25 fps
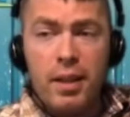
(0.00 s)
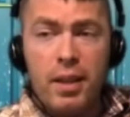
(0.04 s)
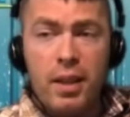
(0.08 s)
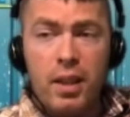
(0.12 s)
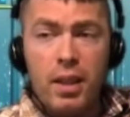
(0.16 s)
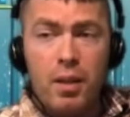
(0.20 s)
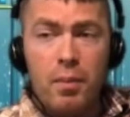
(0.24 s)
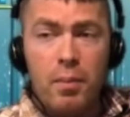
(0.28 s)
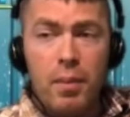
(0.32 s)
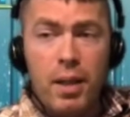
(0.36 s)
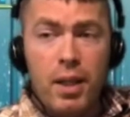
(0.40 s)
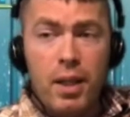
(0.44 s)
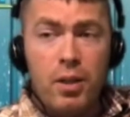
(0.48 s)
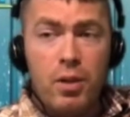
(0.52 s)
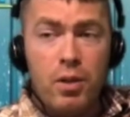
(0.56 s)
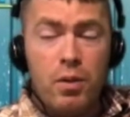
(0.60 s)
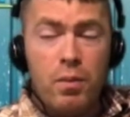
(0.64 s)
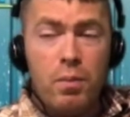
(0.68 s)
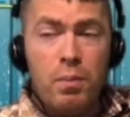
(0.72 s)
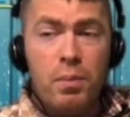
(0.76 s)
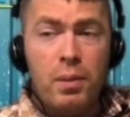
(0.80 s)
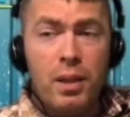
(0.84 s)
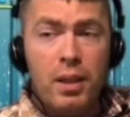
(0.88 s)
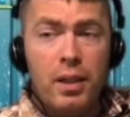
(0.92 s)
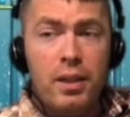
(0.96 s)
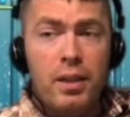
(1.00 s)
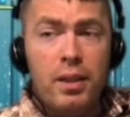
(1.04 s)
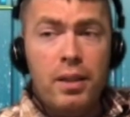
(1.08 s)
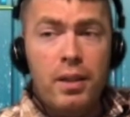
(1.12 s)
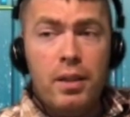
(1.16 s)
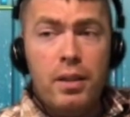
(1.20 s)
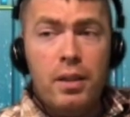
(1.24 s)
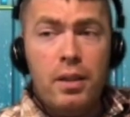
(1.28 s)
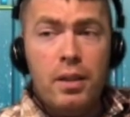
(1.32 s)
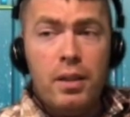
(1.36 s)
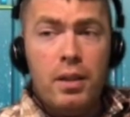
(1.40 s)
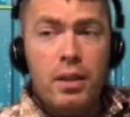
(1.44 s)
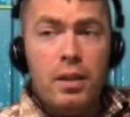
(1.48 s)
commander, but
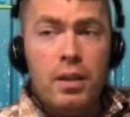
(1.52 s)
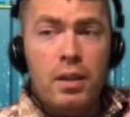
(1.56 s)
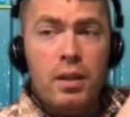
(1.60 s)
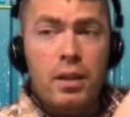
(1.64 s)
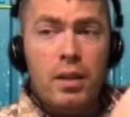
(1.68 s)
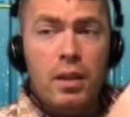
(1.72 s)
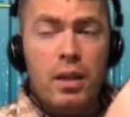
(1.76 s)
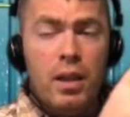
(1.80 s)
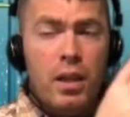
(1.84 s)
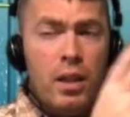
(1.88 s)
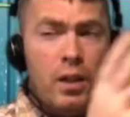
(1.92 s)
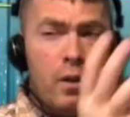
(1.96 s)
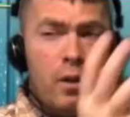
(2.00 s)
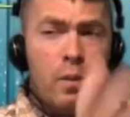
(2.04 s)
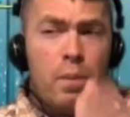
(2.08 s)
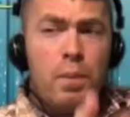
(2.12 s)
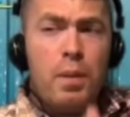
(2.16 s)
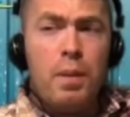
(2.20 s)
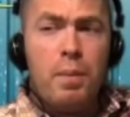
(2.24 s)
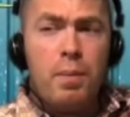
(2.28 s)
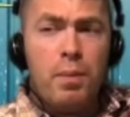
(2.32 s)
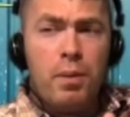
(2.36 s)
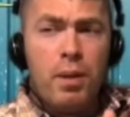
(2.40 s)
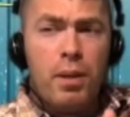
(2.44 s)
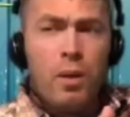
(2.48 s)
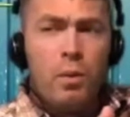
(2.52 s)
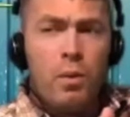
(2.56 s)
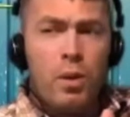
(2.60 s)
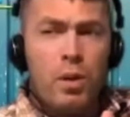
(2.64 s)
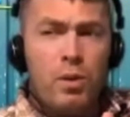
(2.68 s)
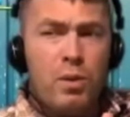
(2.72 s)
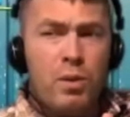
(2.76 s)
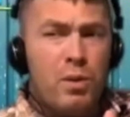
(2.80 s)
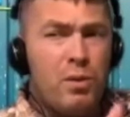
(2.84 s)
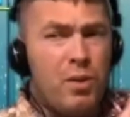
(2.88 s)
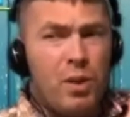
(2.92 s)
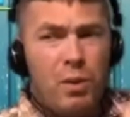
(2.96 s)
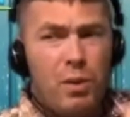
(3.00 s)
other people I worked
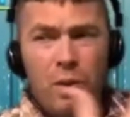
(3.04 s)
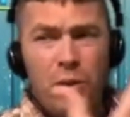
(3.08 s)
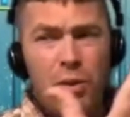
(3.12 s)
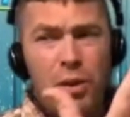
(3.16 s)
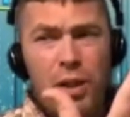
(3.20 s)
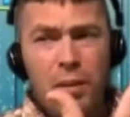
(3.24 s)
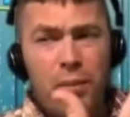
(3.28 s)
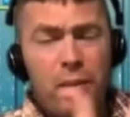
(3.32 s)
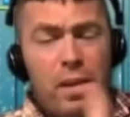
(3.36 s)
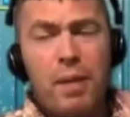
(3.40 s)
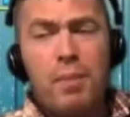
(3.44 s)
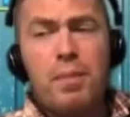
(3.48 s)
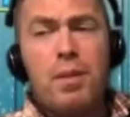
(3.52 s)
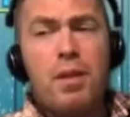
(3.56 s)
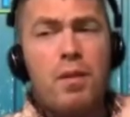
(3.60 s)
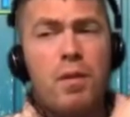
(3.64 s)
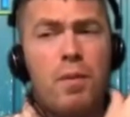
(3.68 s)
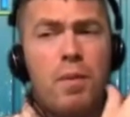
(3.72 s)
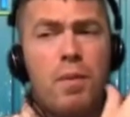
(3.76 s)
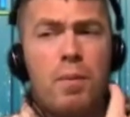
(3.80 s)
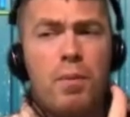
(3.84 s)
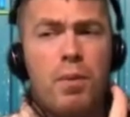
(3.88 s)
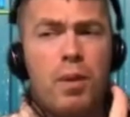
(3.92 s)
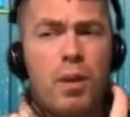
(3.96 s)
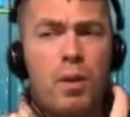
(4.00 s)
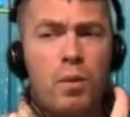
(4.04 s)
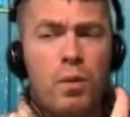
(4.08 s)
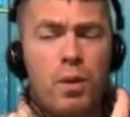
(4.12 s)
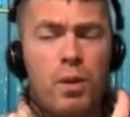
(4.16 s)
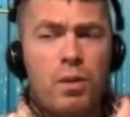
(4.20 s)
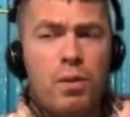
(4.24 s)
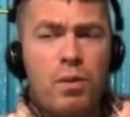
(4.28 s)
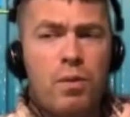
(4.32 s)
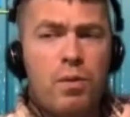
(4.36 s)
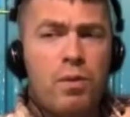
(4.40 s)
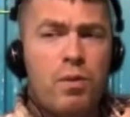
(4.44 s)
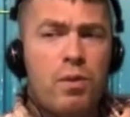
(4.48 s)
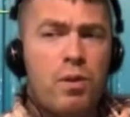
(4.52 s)
with, I won't name names, other people I worked
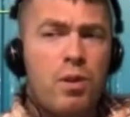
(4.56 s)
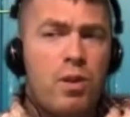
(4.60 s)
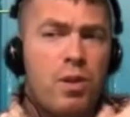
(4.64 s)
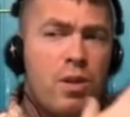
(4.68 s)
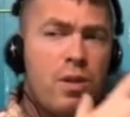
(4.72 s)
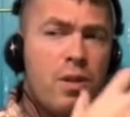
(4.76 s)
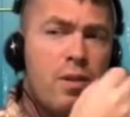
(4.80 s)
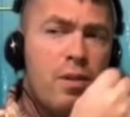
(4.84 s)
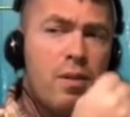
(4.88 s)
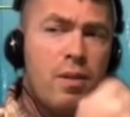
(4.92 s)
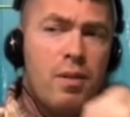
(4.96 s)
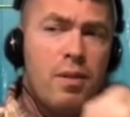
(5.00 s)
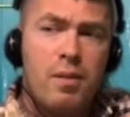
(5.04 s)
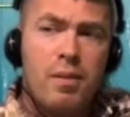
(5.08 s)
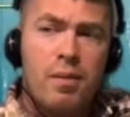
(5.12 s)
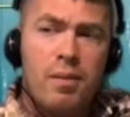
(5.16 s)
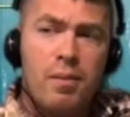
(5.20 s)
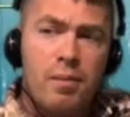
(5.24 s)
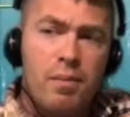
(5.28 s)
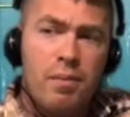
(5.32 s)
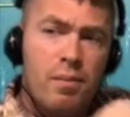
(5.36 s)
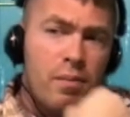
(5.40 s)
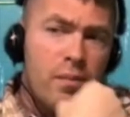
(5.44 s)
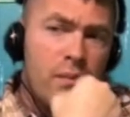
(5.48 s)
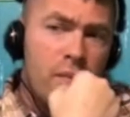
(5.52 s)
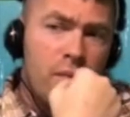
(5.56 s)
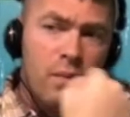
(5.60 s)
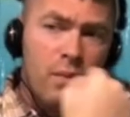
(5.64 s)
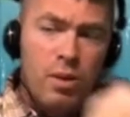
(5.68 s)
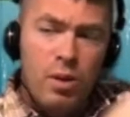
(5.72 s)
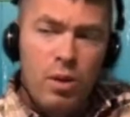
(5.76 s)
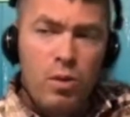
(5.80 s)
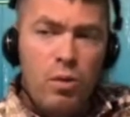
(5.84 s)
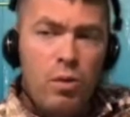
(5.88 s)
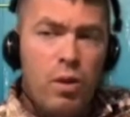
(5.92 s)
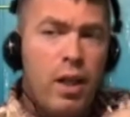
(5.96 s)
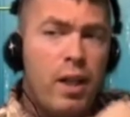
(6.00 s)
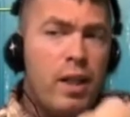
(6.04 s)
with were just
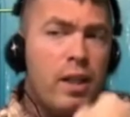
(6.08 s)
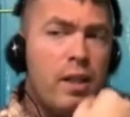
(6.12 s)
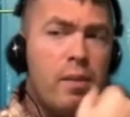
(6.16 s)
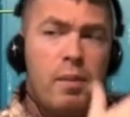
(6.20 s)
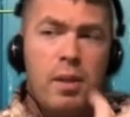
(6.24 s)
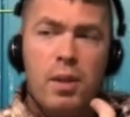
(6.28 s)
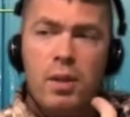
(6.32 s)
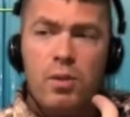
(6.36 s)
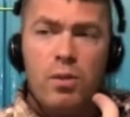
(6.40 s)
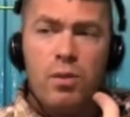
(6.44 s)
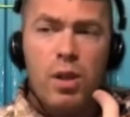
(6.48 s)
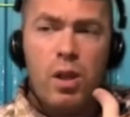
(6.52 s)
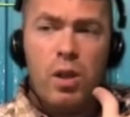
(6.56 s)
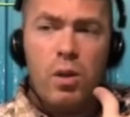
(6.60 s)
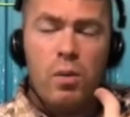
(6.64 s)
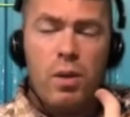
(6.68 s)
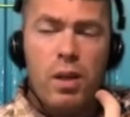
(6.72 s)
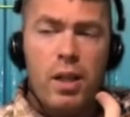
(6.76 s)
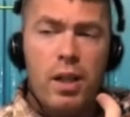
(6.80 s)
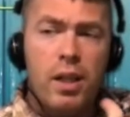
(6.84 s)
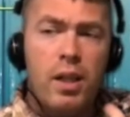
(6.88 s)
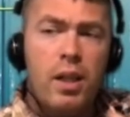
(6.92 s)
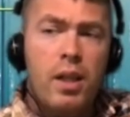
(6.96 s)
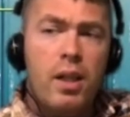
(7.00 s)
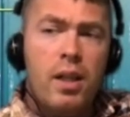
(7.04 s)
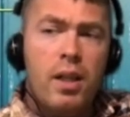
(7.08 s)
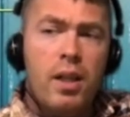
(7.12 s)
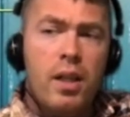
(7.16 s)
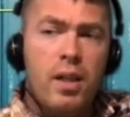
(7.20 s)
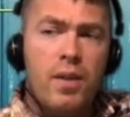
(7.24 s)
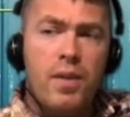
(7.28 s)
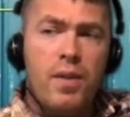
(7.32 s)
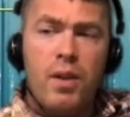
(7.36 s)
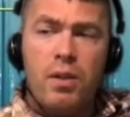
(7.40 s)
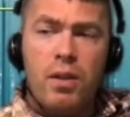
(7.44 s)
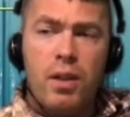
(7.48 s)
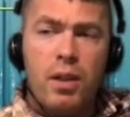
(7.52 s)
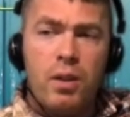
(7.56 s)
grinding me the wrong way. And I
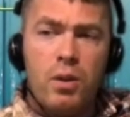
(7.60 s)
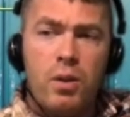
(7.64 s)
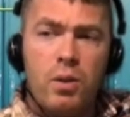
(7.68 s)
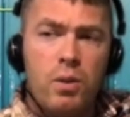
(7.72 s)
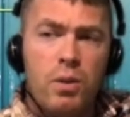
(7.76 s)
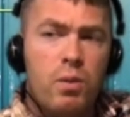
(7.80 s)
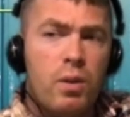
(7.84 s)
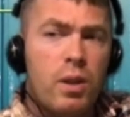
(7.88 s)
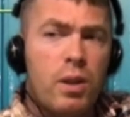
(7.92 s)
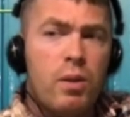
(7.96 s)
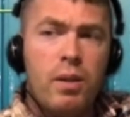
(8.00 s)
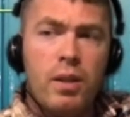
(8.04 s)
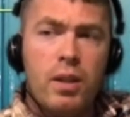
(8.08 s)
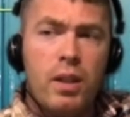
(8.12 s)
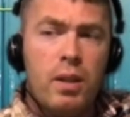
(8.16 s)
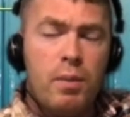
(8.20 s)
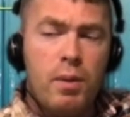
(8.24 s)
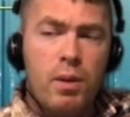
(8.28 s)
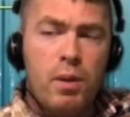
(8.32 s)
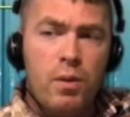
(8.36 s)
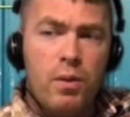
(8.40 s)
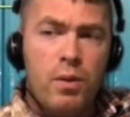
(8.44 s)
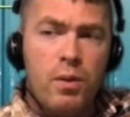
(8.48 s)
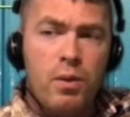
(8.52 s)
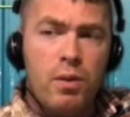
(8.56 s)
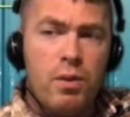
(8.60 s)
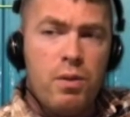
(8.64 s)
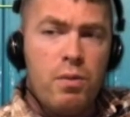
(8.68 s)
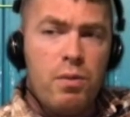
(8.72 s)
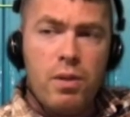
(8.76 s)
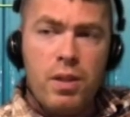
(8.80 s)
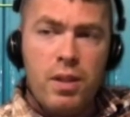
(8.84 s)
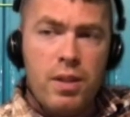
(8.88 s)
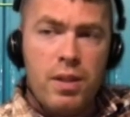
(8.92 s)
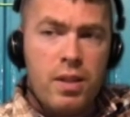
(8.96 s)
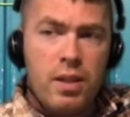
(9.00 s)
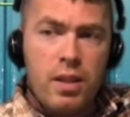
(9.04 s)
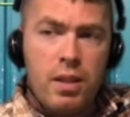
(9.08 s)
felt like, Lord, why do I keep going through this? Why
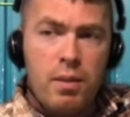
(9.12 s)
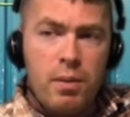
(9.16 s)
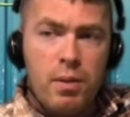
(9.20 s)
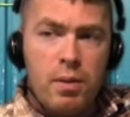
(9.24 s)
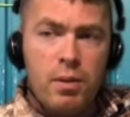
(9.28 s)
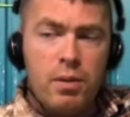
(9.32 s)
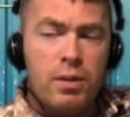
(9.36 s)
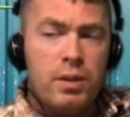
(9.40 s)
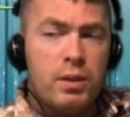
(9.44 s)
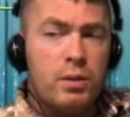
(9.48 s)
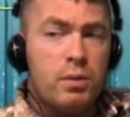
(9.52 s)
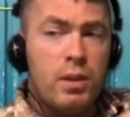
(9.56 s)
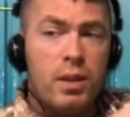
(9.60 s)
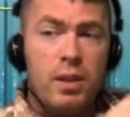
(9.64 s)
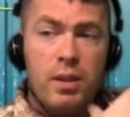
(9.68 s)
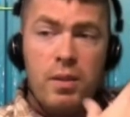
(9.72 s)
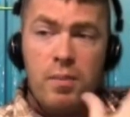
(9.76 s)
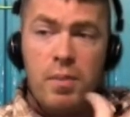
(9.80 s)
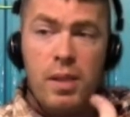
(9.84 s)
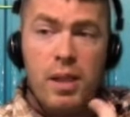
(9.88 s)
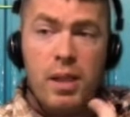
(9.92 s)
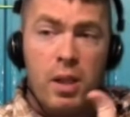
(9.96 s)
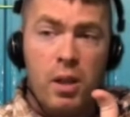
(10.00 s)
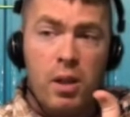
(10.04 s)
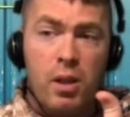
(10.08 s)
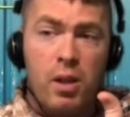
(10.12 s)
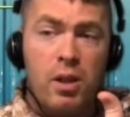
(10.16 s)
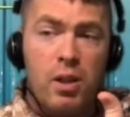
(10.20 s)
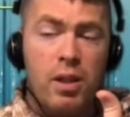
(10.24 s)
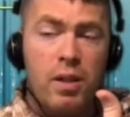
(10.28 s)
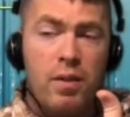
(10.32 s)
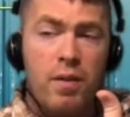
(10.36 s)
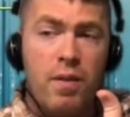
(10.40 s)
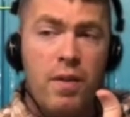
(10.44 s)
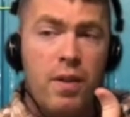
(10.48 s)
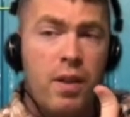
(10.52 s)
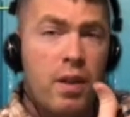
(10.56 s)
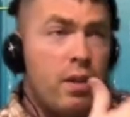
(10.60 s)
does it keep going this? Why does it make it hard and
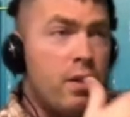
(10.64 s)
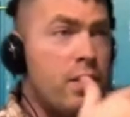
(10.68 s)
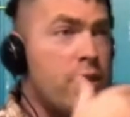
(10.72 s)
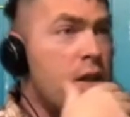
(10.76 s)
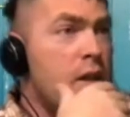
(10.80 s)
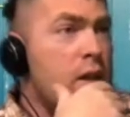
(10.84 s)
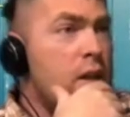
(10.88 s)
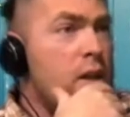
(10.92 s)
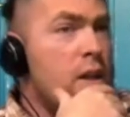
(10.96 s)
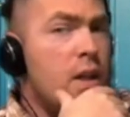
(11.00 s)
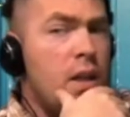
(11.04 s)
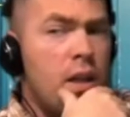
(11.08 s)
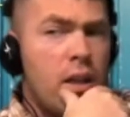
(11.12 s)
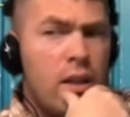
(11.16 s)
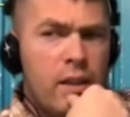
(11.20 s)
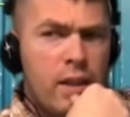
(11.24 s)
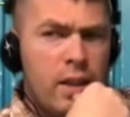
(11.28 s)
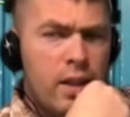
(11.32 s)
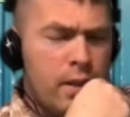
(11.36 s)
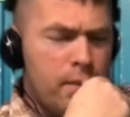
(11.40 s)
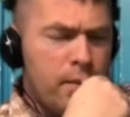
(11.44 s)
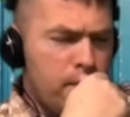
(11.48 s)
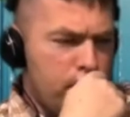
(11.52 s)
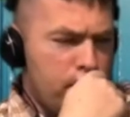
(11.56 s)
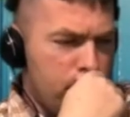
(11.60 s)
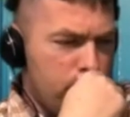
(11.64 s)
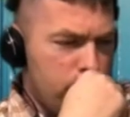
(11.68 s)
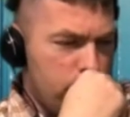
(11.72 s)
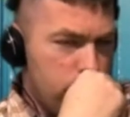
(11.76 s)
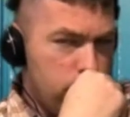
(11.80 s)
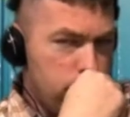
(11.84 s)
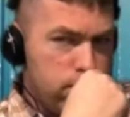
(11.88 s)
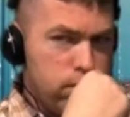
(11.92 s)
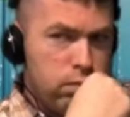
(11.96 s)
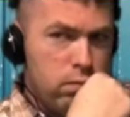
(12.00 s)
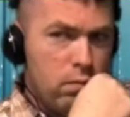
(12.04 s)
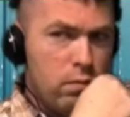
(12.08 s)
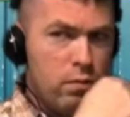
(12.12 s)
everything else? And then I
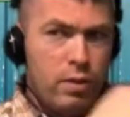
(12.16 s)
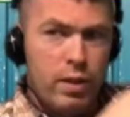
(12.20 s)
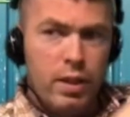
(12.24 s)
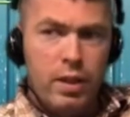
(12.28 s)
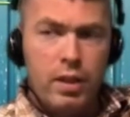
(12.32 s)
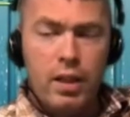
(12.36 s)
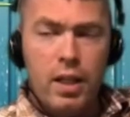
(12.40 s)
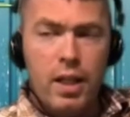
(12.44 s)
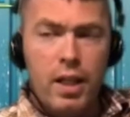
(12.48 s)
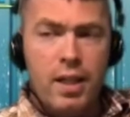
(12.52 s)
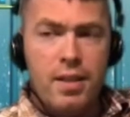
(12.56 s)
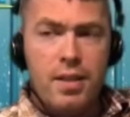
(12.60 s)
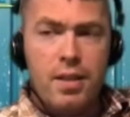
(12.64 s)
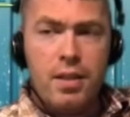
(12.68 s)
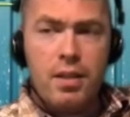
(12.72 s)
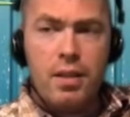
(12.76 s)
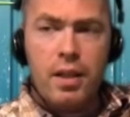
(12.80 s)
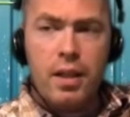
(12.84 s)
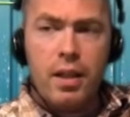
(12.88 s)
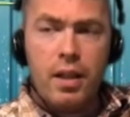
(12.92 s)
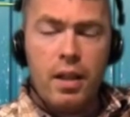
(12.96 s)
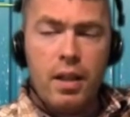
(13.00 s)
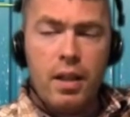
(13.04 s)
realized like,